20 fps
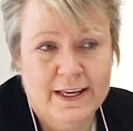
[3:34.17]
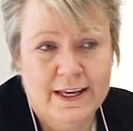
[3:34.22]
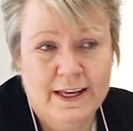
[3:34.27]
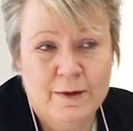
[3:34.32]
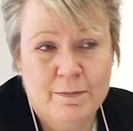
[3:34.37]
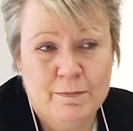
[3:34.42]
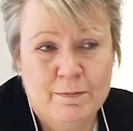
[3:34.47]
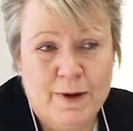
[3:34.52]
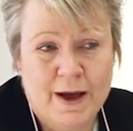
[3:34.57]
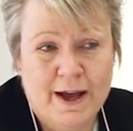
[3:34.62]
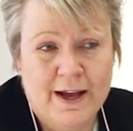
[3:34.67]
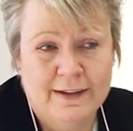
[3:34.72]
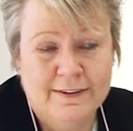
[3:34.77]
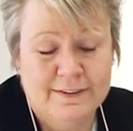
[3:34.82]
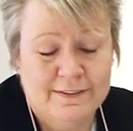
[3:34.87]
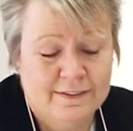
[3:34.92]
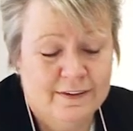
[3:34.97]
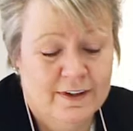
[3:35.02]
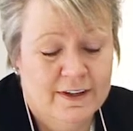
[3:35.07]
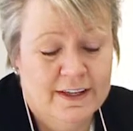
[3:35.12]

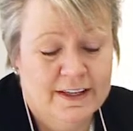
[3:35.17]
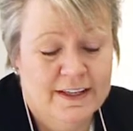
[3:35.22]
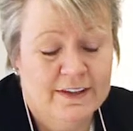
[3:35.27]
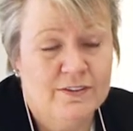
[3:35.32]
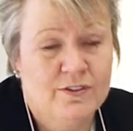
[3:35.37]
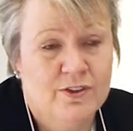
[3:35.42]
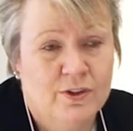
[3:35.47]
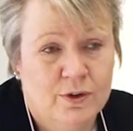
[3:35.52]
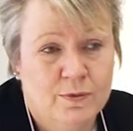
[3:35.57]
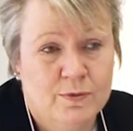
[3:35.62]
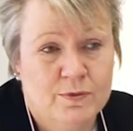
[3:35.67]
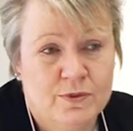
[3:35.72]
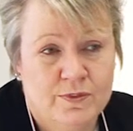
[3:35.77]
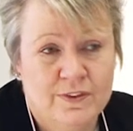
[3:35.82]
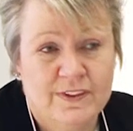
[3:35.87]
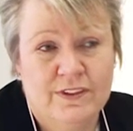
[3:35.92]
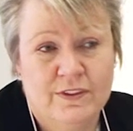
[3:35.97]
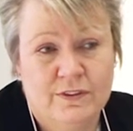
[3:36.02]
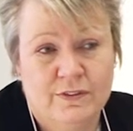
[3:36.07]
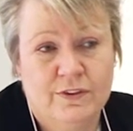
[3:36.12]
impact in terms of
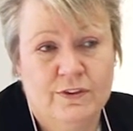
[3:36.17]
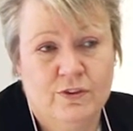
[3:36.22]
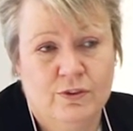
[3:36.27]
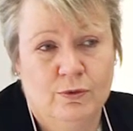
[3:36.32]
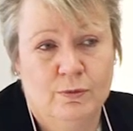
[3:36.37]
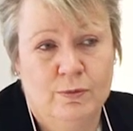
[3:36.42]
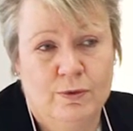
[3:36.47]
individual